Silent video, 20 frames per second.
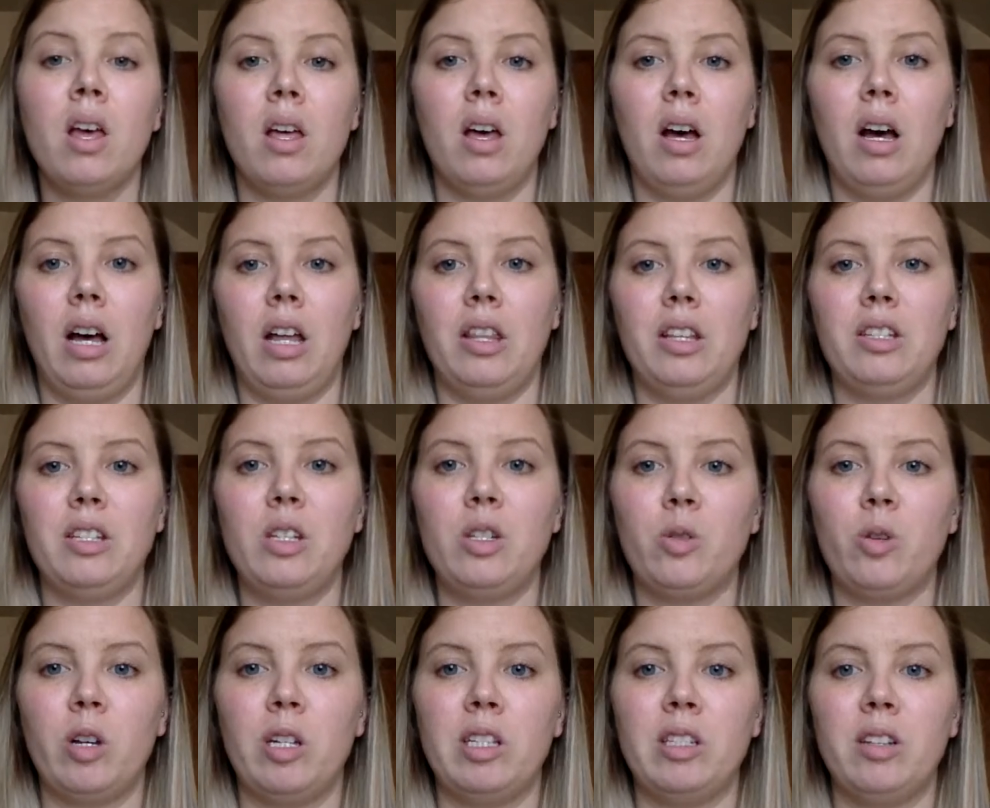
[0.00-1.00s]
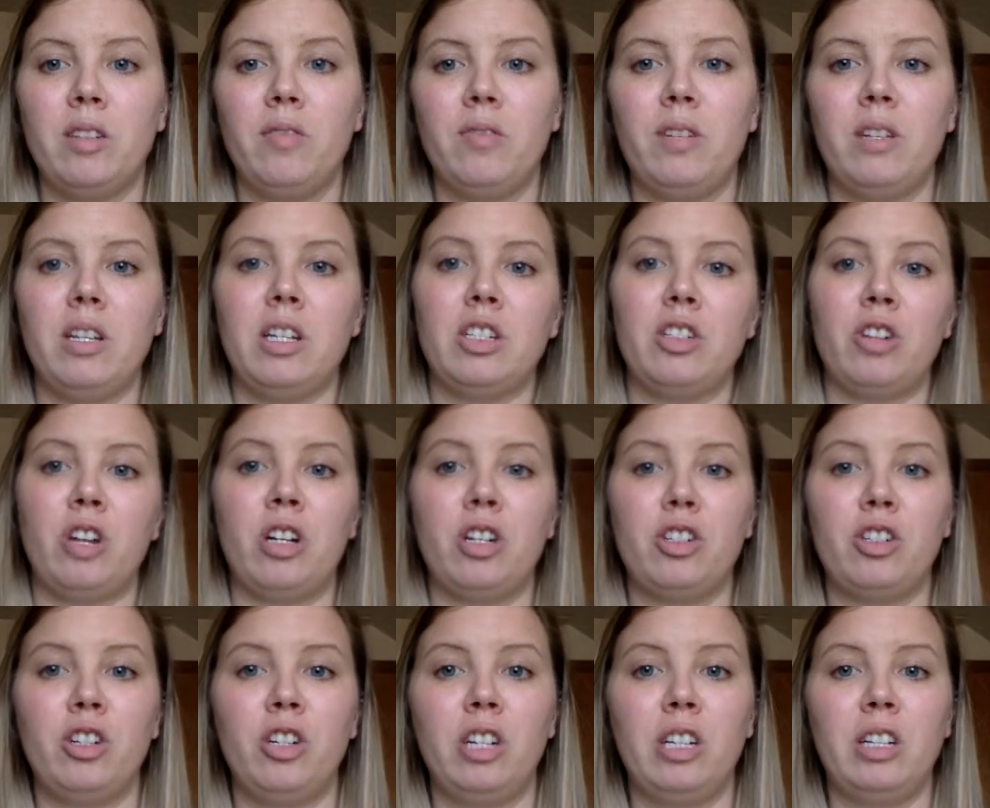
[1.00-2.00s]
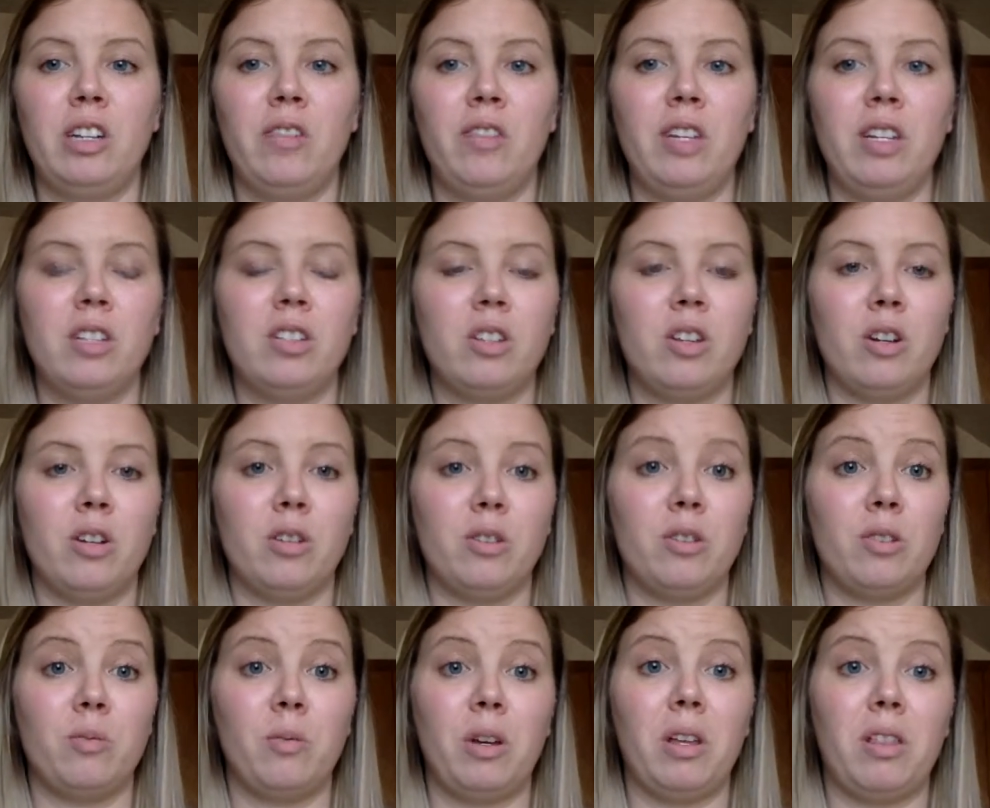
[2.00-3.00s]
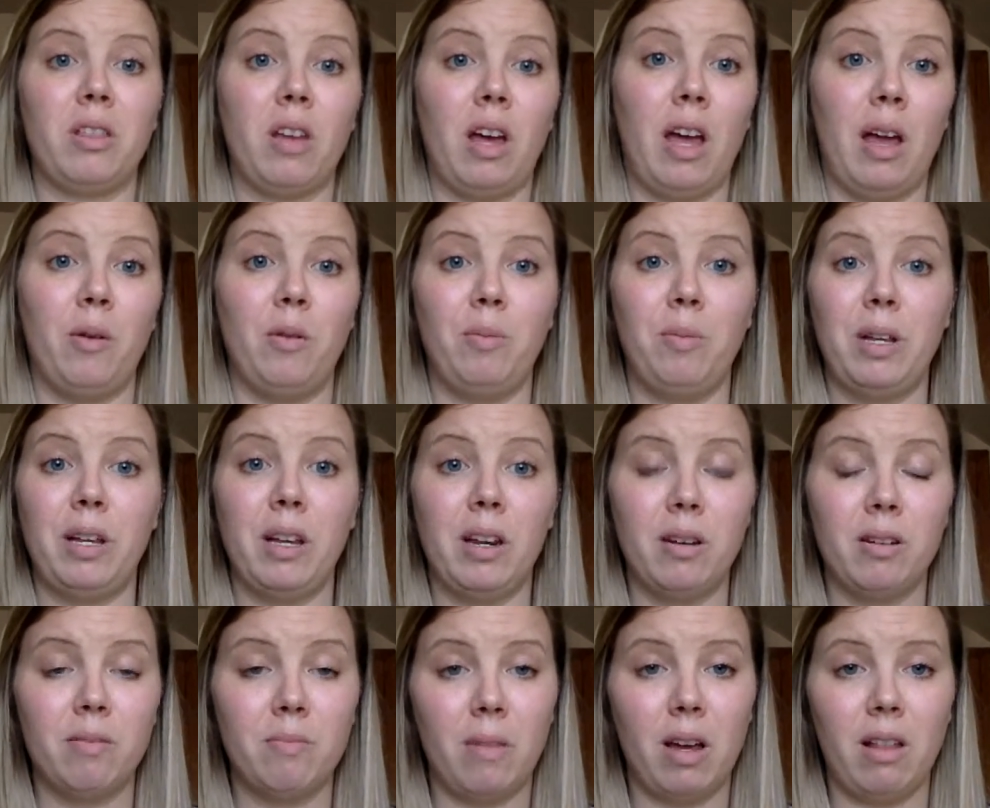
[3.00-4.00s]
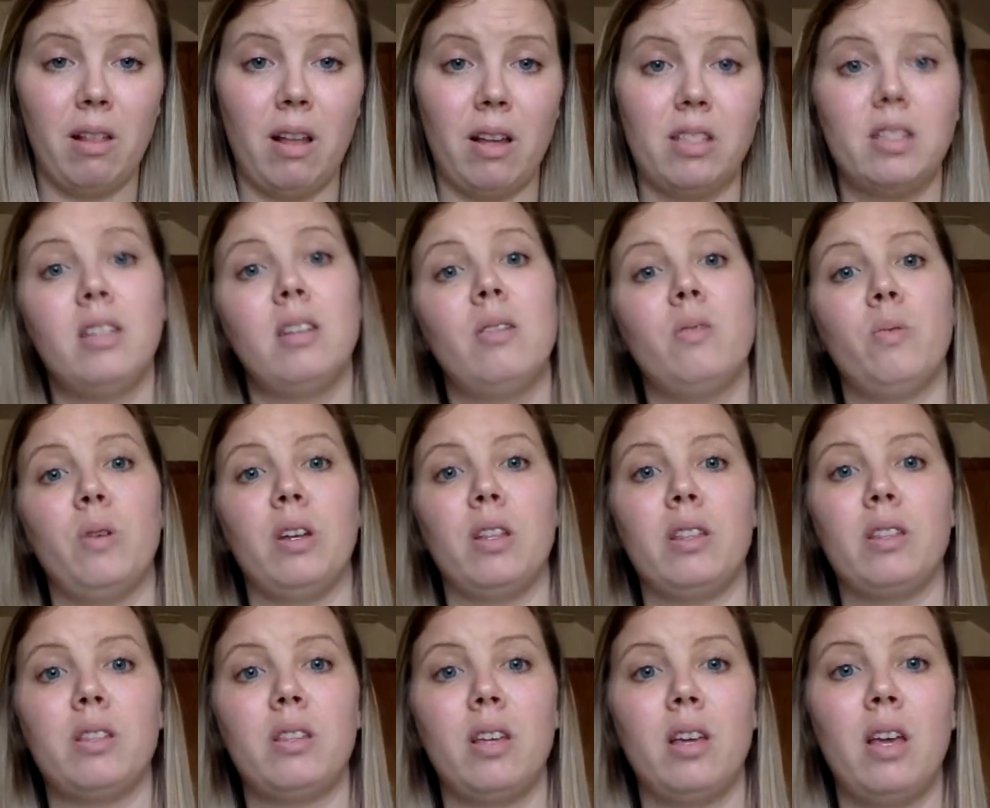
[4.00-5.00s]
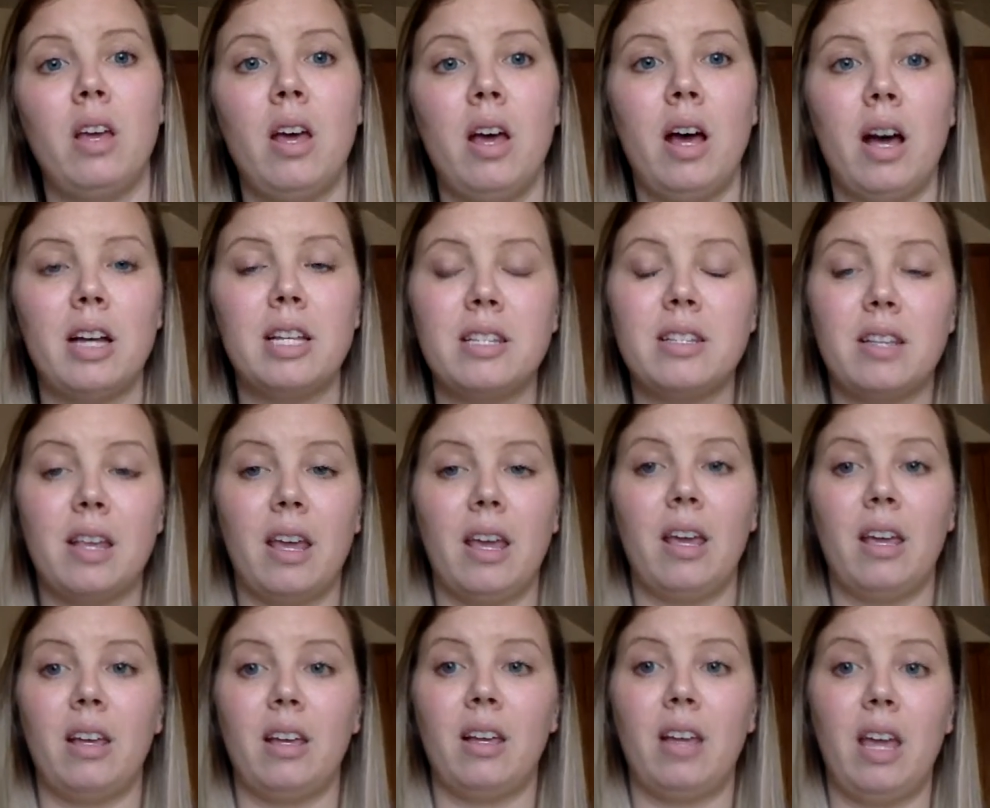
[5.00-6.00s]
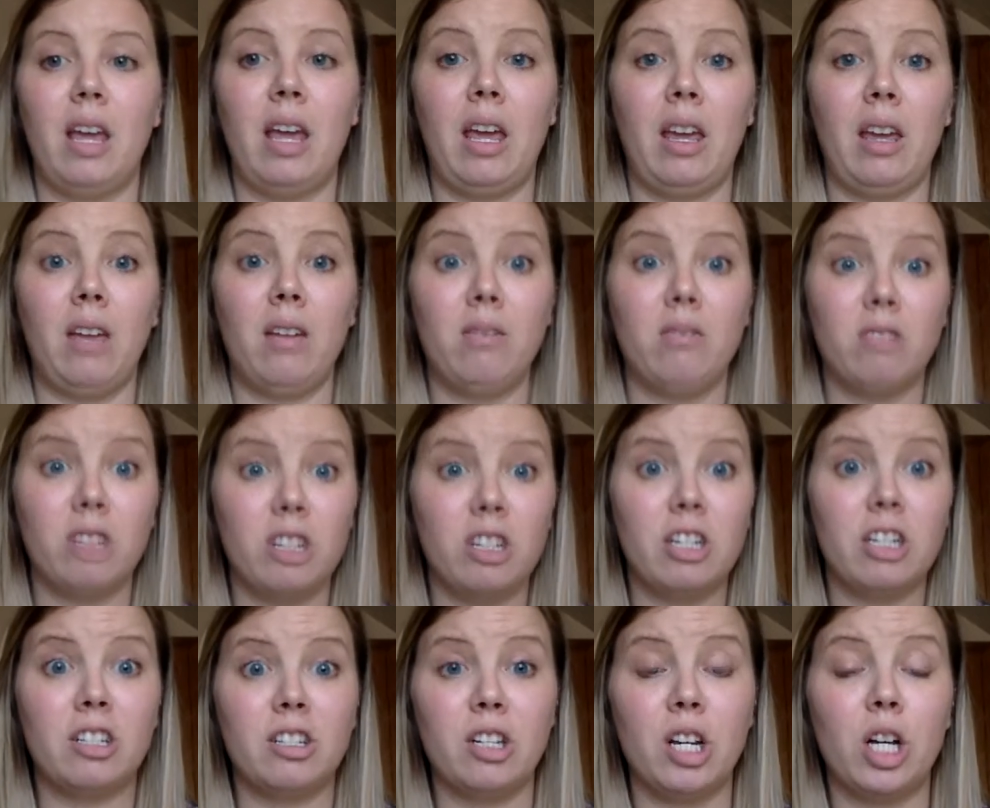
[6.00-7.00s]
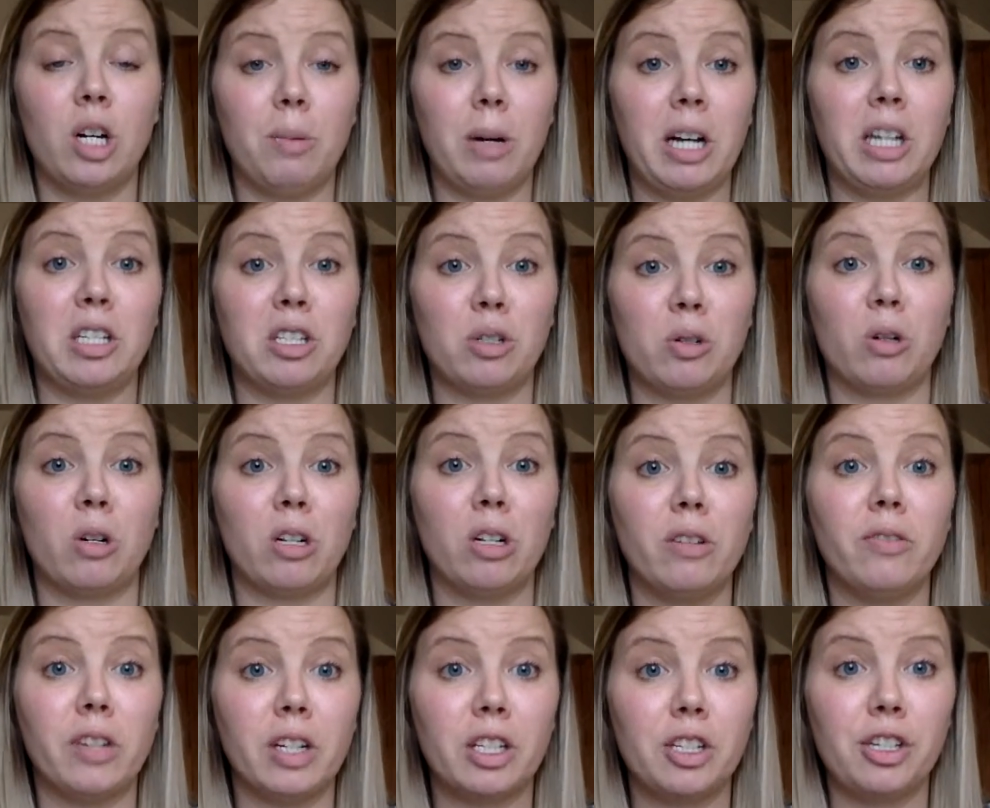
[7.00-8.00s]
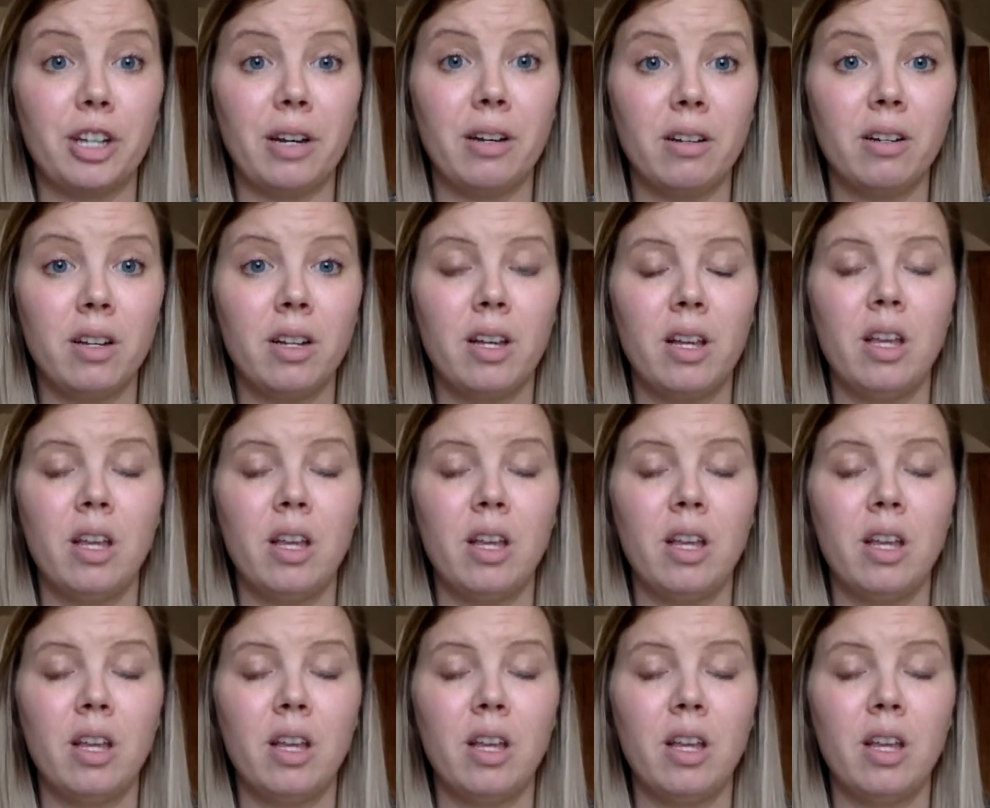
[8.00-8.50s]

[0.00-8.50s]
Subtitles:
The sequence of instructional activities goes with, I would begin my lesson with saying, hey, what do you guys know about historical fiction?